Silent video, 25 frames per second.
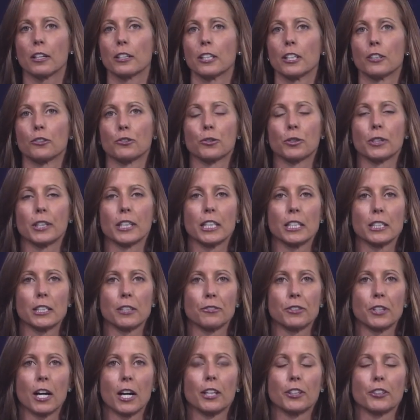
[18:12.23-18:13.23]
trillions of
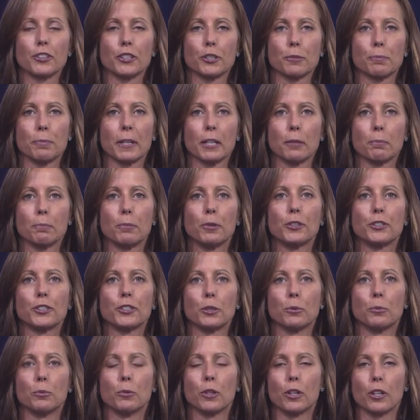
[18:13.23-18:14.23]
dollars being put
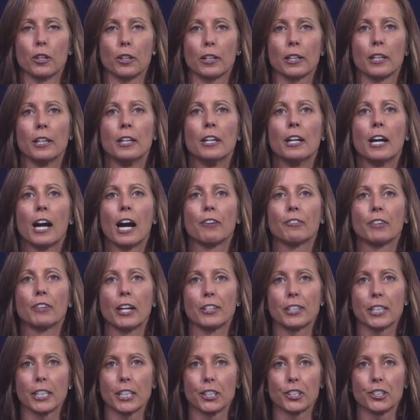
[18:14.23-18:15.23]
to work
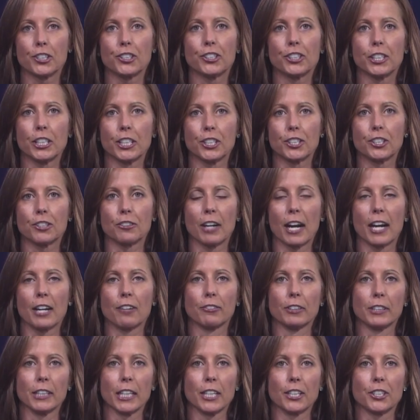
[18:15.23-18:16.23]
around ESG
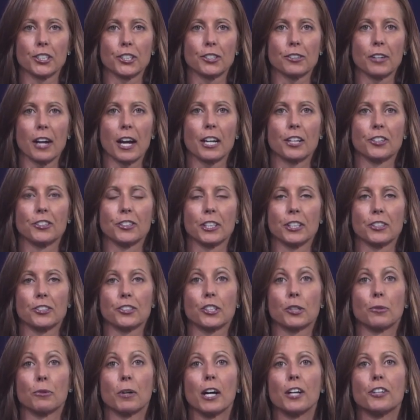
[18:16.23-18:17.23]
related strategies.
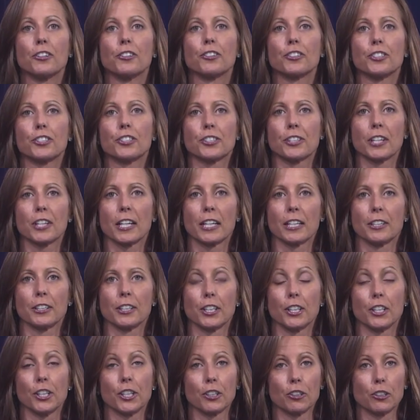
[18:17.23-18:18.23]
So
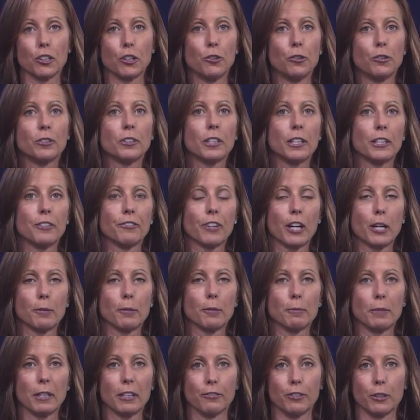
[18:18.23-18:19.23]
understanding your own
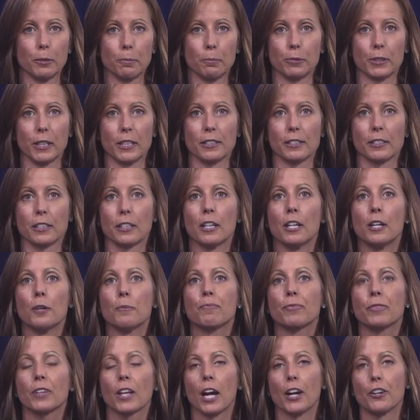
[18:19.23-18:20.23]
environmental footprint,
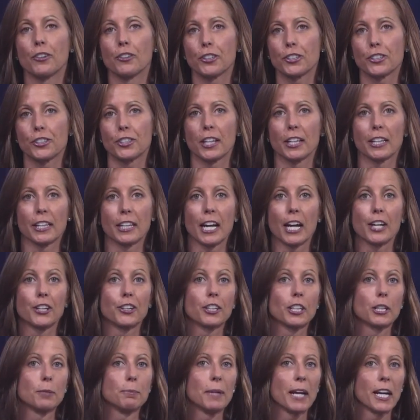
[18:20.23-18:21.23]
understanding how you're
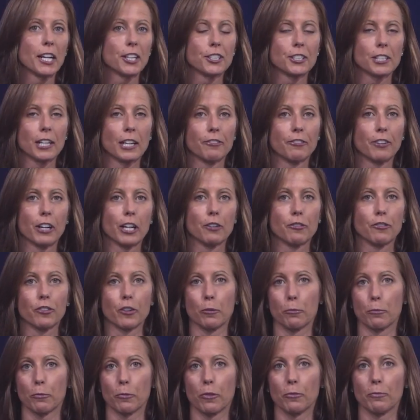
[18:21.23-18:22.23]
going to manage that
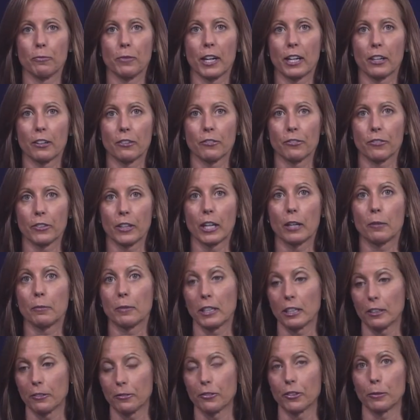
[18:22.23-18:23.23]

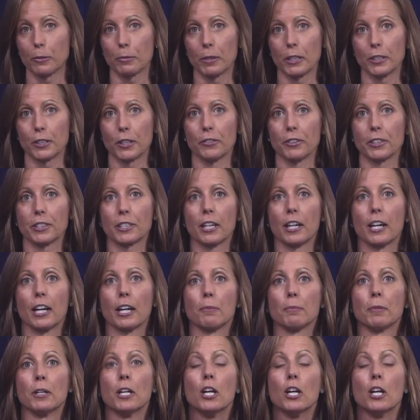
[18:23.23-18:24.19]
environmental footprint over time,